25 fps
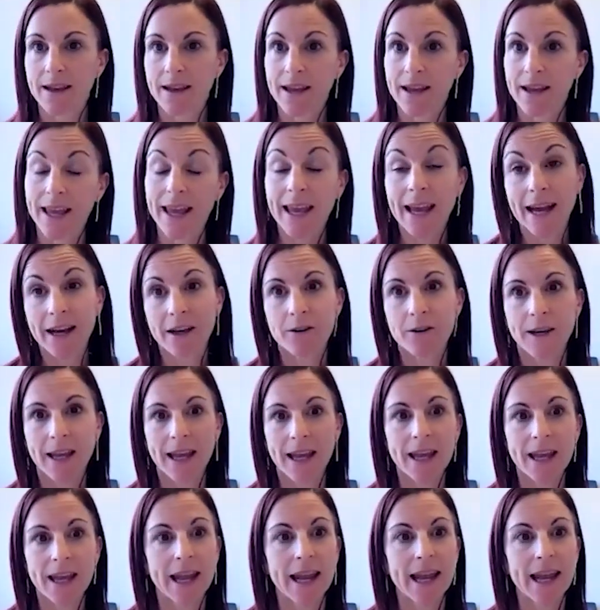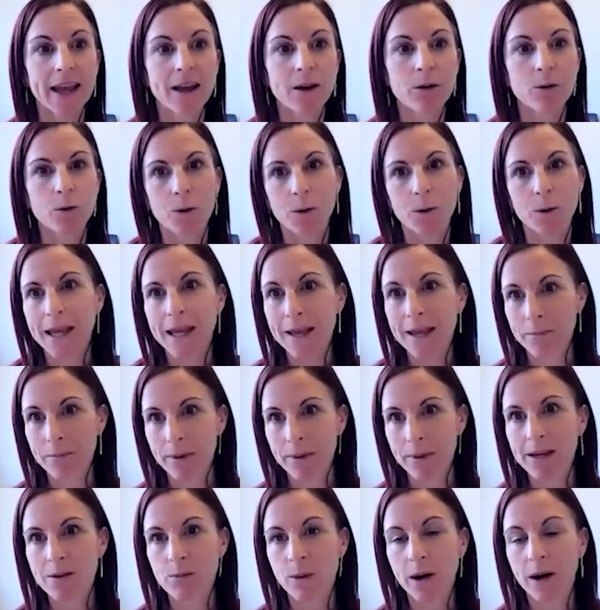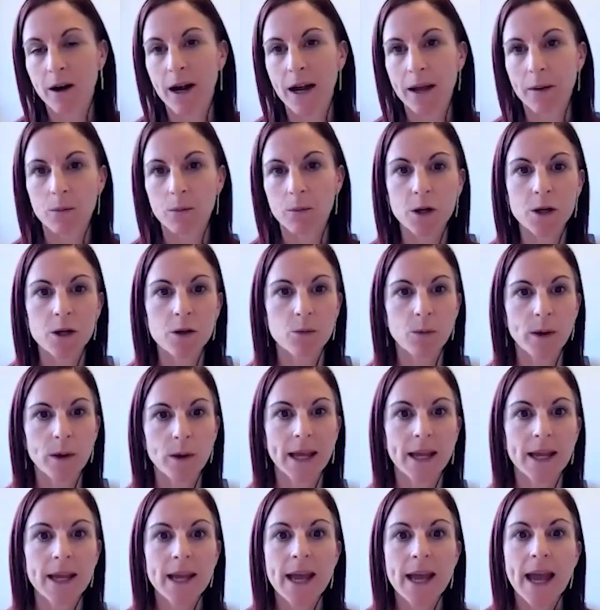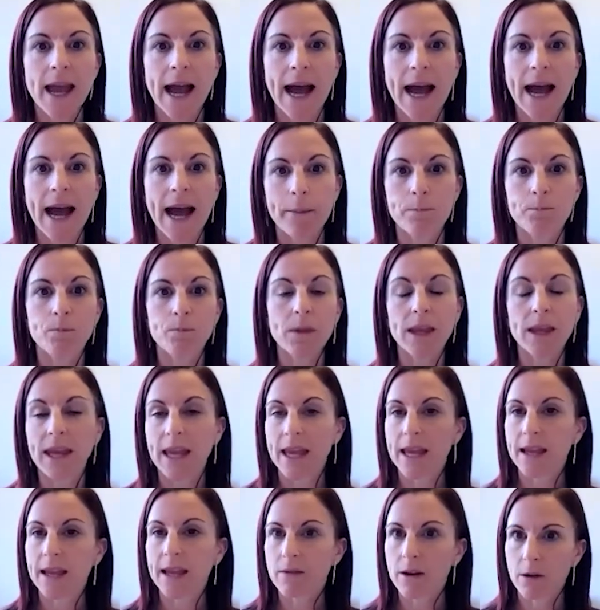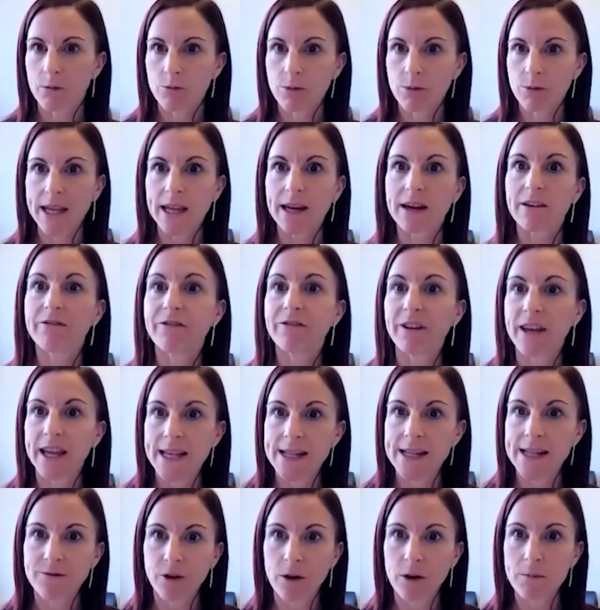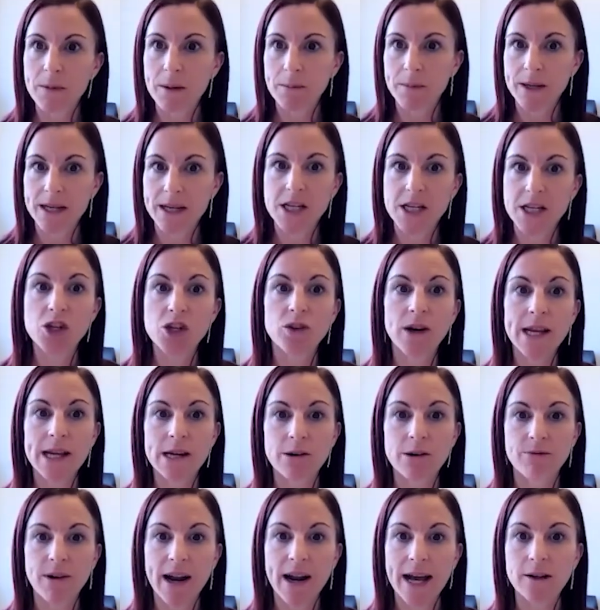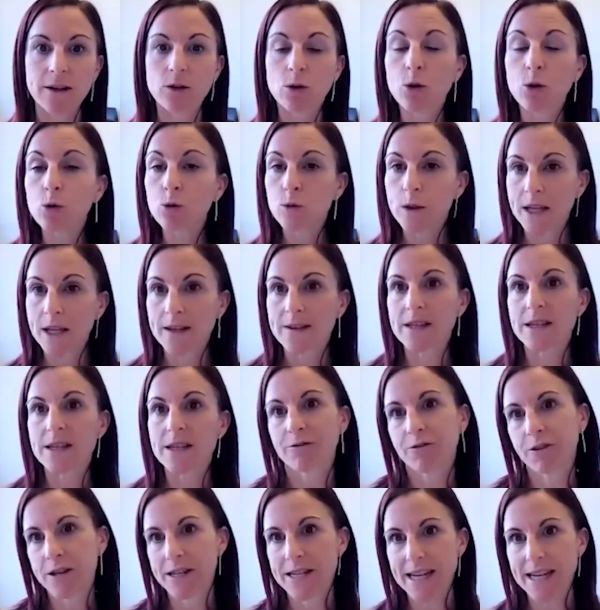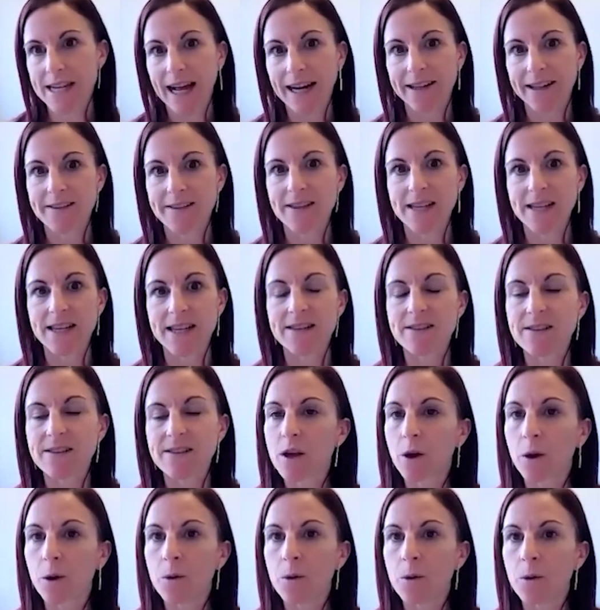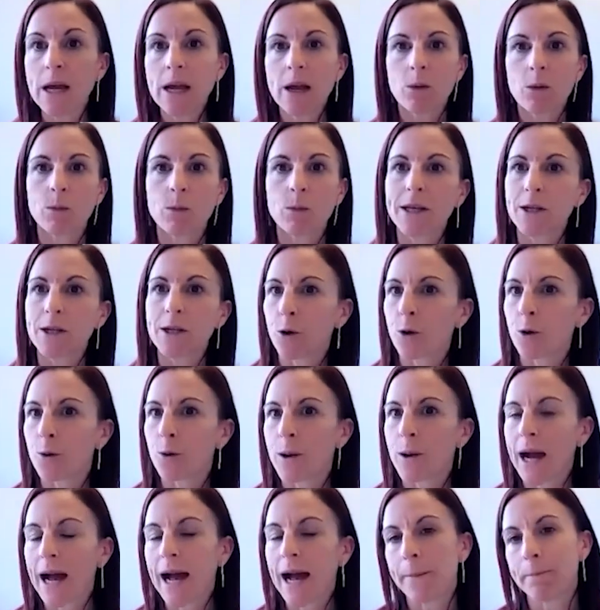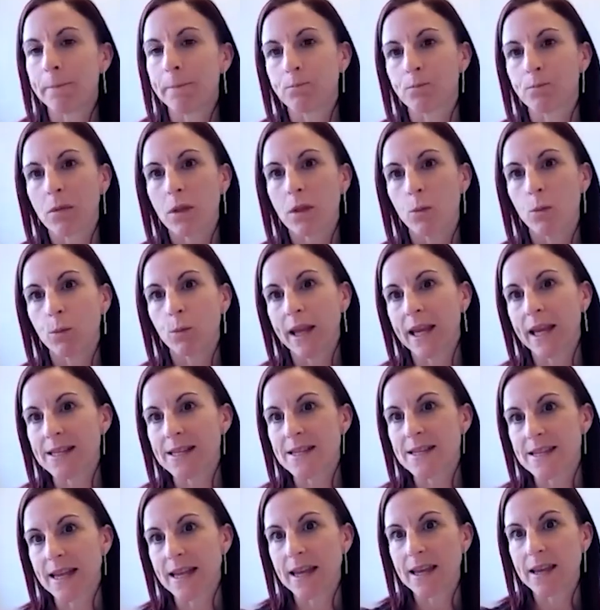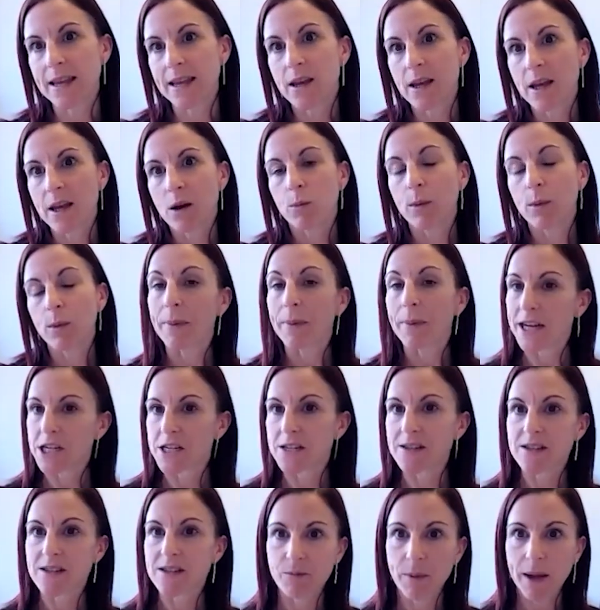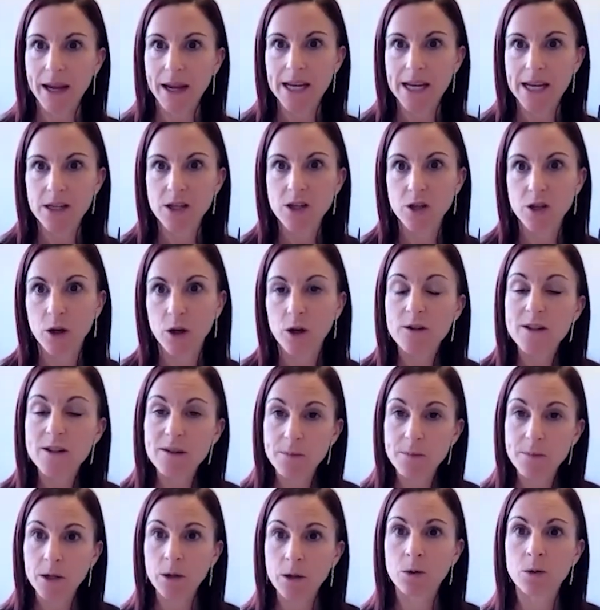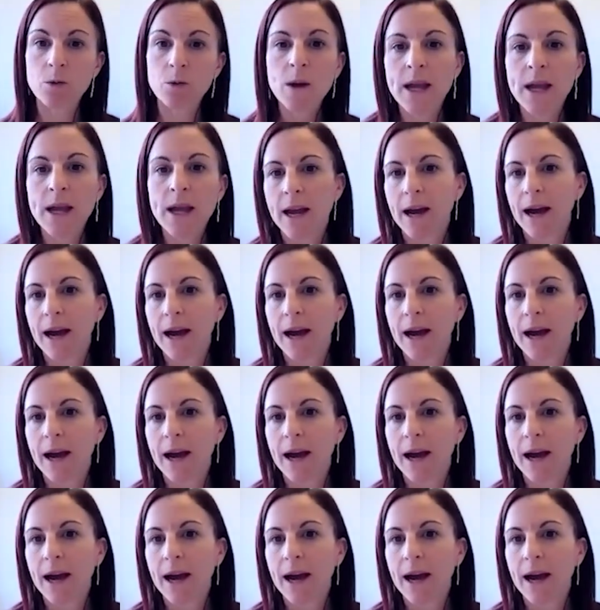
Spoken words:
Hiringa or EMED, where I work, we get regular feeds from the ministry around all these different data sets. So we know we can see when patients have been to hospital,